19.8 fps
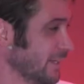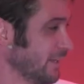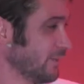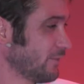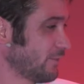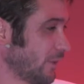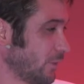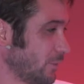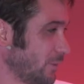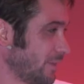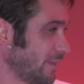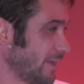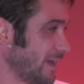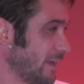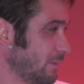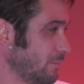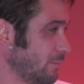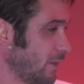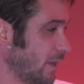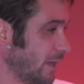So with that
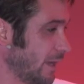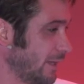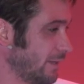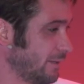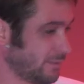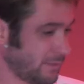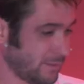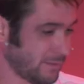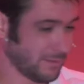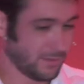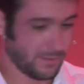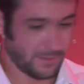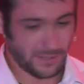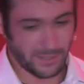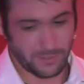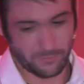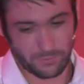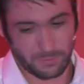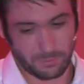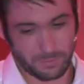in mind,
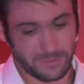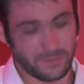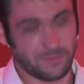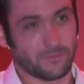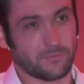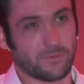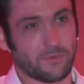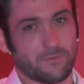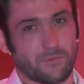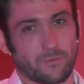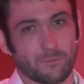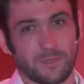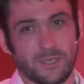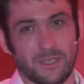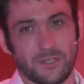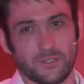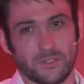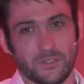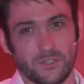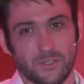every piece of
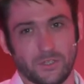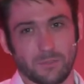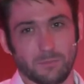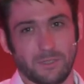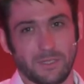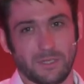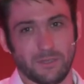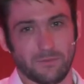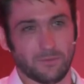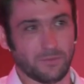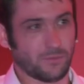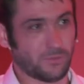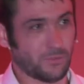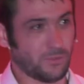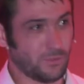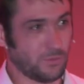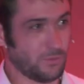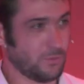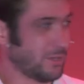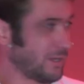information that can be given to
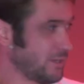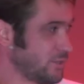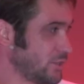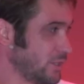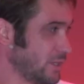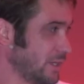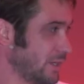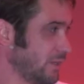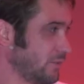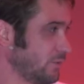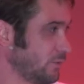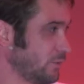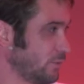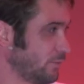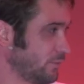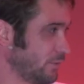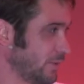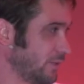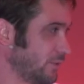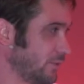new engineers, new
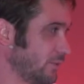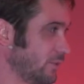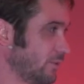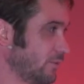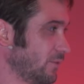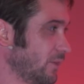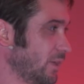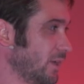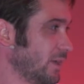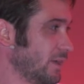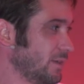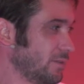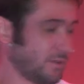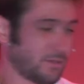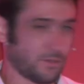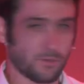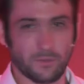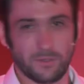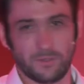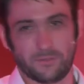fitters,
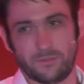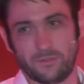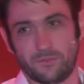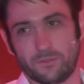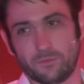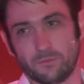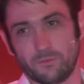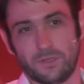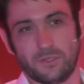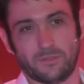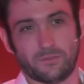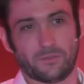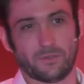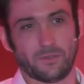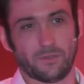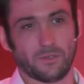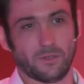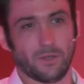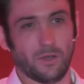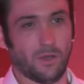decreases the risk
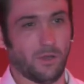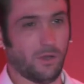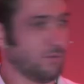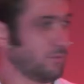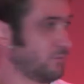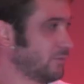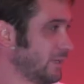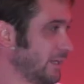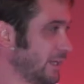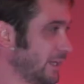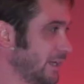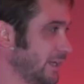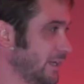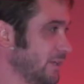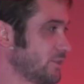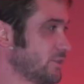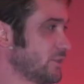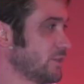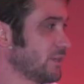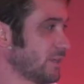of
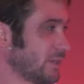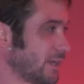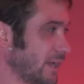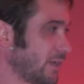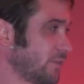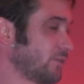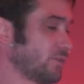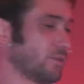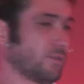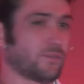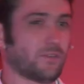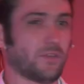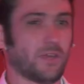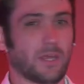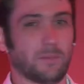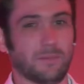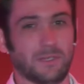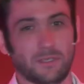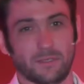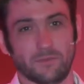leakage, gas off
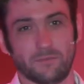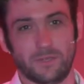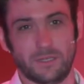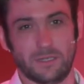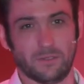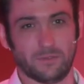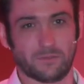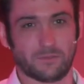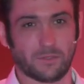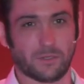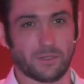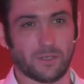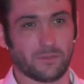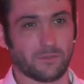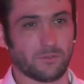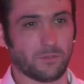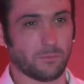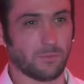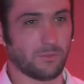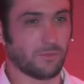time, inconvenience to
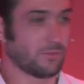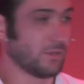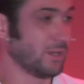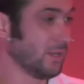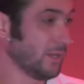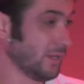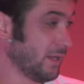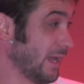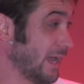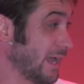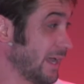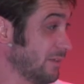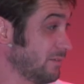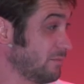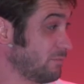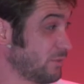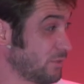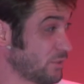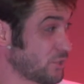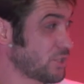customers, and
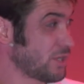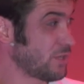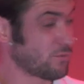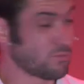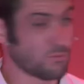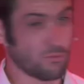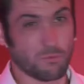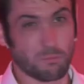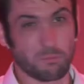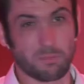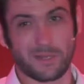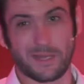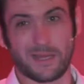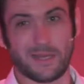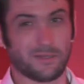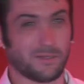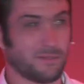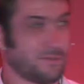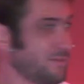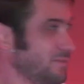the general
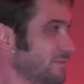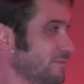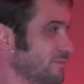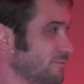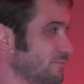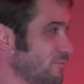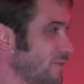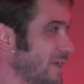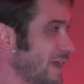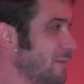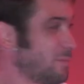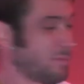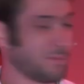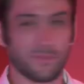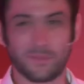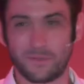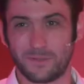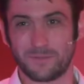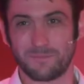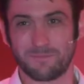bad rap
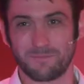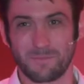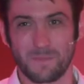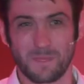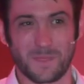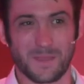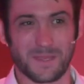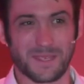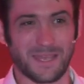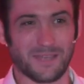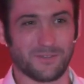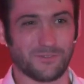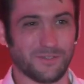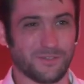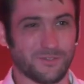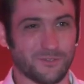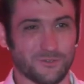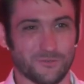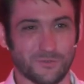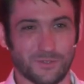that the gas
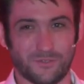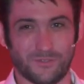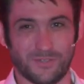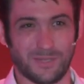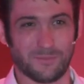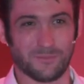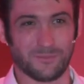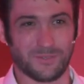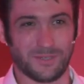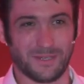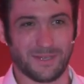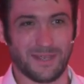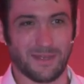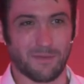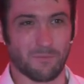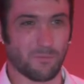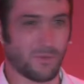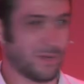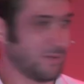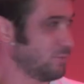industry seems to
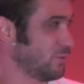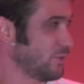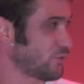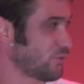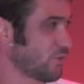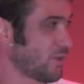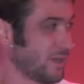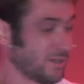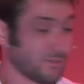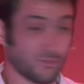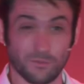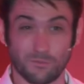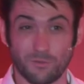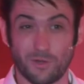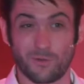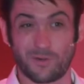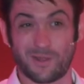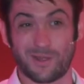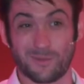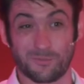get when we're trying to
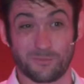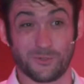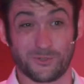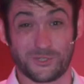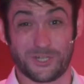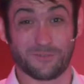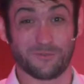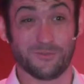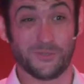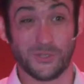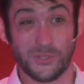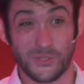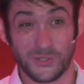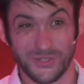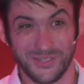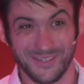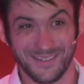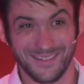roll out a project for good.